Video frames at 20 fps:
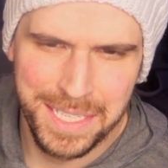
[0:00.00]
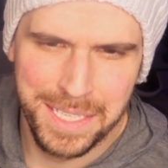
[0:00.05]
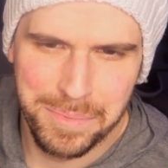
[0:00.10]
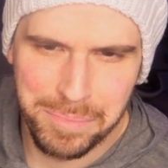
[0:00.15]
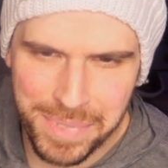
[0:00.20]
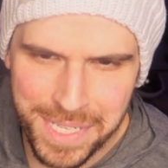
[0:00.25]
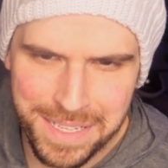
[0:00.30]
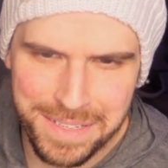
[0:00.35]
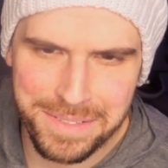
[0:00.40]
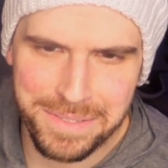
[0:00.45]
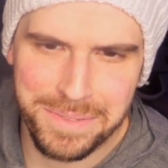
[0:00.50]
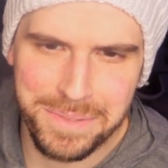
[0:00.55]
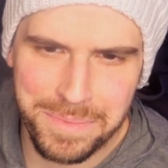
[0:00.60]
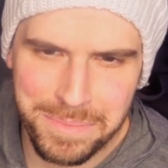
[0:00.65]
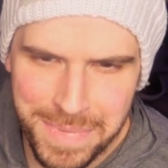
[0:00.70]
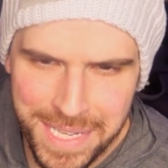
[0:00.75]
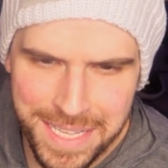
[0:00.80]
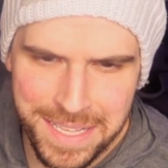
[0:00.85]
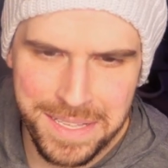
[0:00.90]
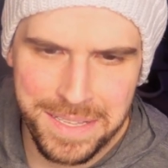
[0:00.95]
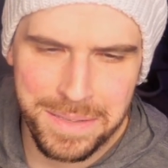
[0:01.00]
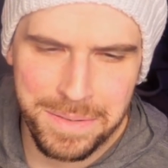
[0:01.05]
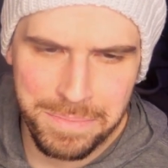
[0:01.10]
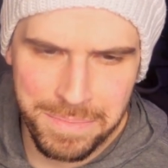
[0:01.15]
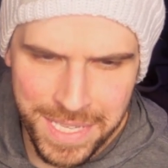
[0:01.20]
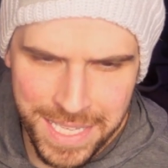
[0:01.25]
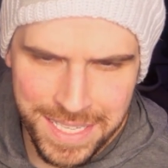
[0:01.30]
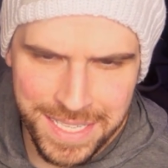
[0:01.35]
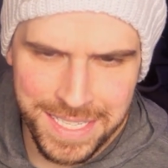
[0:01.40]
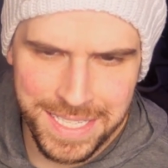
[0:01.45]
Blow my
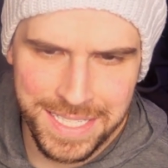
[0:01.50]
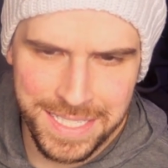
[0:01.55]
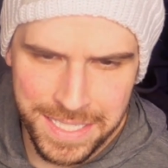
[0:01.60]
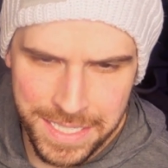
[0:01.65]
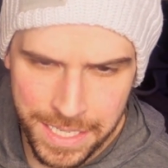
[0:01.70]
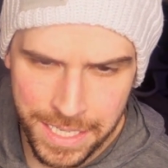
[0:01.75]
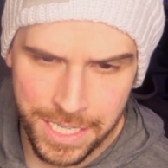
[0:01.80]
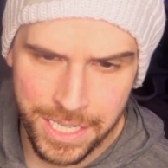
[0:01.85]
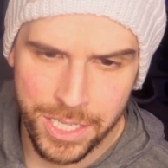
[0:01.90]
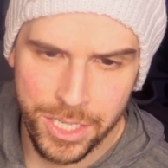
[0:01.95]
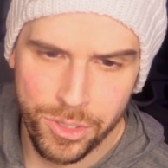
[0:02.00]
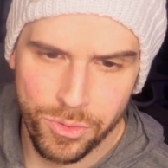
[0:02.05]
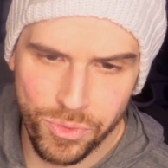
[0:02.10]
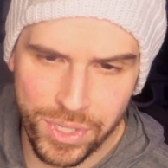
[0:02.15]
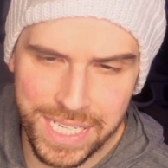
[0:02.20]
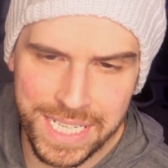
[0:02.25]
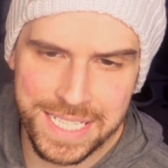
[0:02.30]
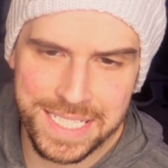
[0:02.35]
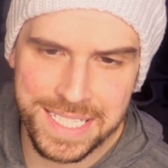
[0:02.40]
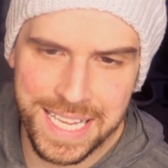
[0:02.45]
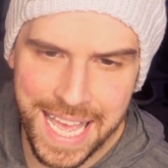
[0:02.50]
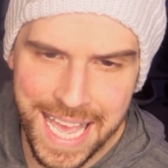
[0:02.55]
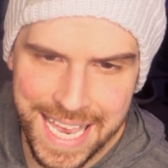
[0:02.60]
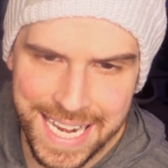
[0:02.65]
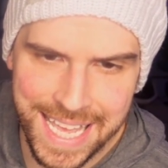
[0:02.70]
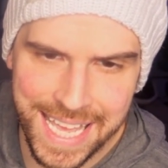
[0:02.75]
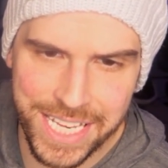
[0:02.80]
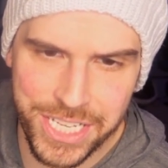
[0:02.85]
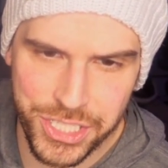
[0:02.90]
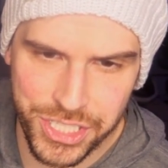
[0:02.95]
mind. Redesign
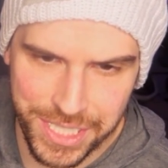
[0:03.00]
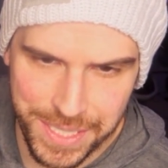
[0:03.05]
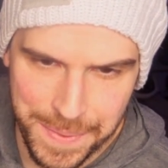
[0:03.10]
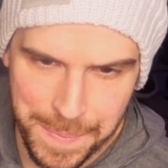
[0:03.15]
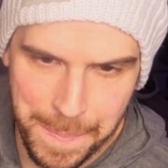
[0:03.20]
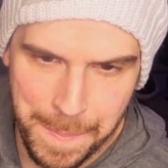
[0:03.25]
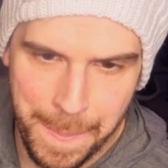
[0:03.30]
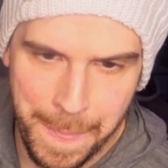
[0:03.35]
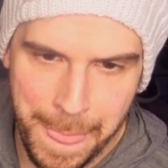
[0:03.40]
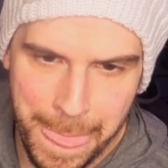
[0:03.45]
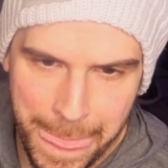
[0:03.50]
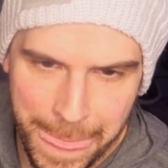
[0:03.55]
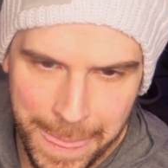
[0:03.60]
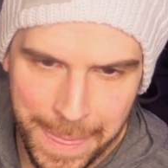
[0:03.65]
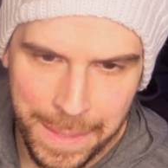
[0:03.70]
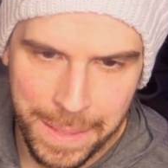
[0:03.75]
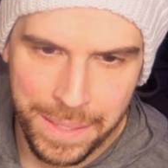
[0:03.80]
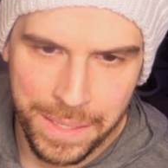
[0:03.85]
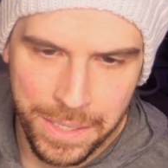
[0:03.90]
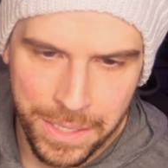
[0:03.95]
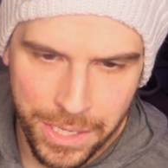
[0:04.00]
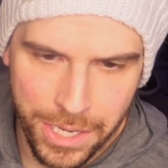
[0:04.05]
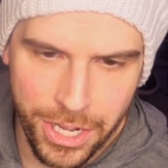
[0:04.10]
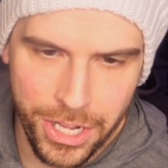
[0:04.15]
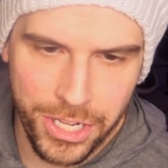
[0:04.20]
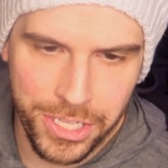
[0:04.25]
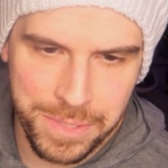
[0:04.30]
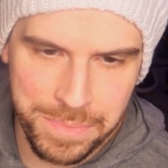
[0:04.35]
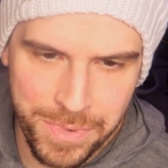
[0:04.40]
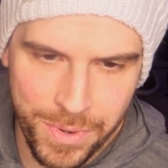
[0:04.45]
engine.
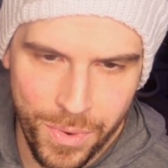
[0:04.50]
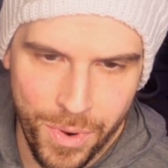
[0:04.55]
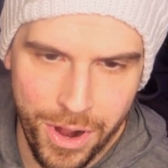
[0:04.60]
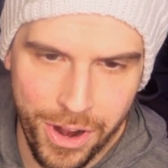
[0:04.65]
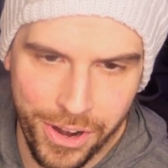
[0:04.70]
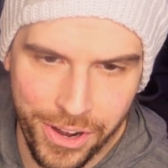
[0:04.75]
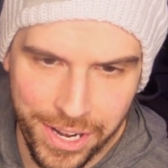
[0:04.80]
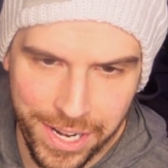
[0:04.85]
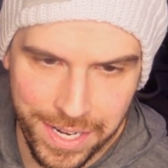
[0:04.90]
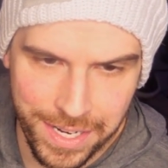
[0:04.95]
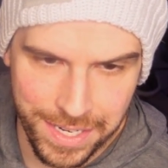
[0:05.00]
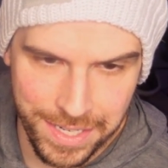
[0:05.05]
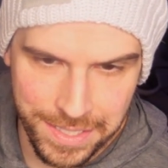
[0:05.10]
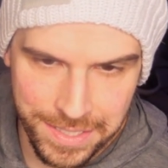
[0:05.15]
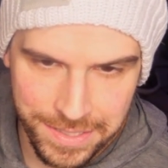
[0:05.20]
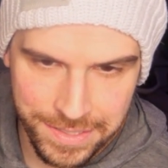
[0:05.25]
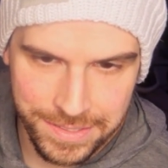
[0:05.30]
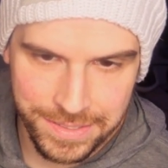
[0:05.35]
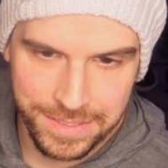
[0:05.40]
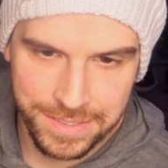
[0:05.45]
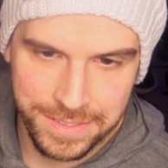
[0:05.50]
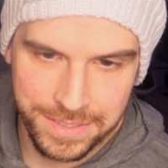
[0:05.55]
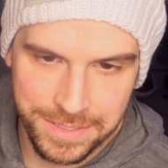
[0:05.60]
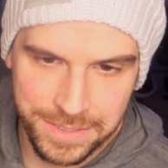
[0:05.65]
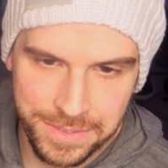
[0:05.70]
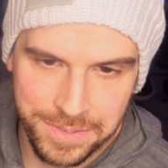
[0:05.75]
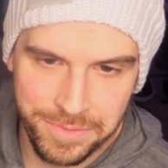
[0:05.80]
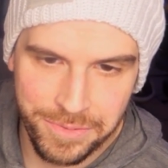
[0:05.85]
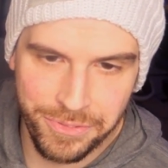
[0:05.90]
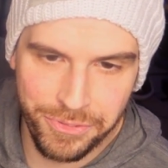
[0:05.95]
Ultimate Warrior.
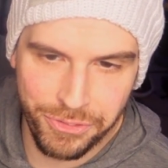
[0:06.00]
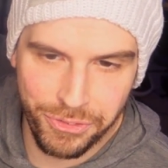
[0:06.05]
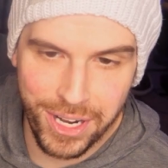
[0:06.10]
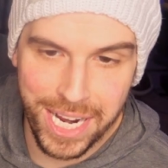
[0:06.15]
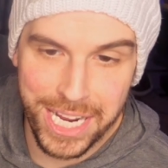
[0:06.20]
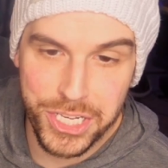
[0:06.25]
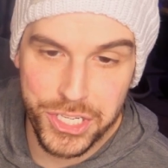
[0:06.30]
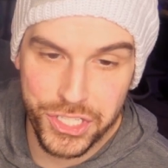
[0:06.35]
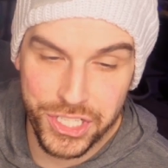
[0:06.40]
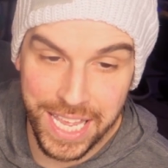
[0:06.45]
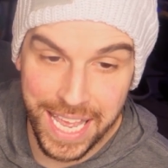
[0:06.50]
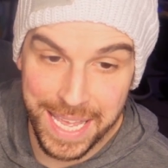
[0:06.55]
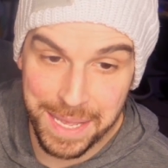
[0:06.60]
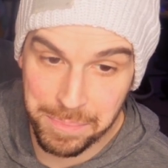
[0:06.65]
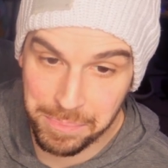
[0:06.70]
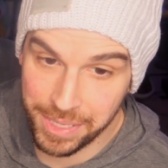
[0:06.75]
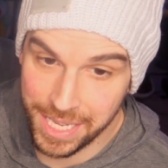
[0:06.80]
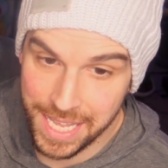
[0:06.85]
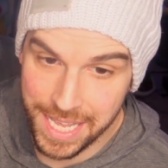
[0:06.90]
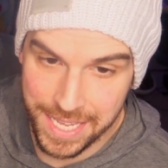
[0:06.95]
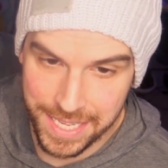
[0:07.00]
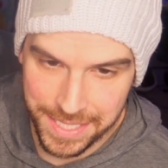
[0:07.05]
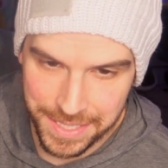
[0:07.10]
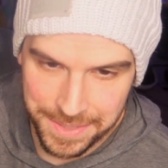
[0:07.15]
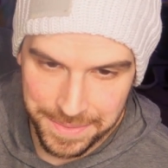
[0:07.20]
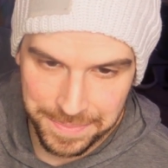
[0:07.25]
Fresh gameplay.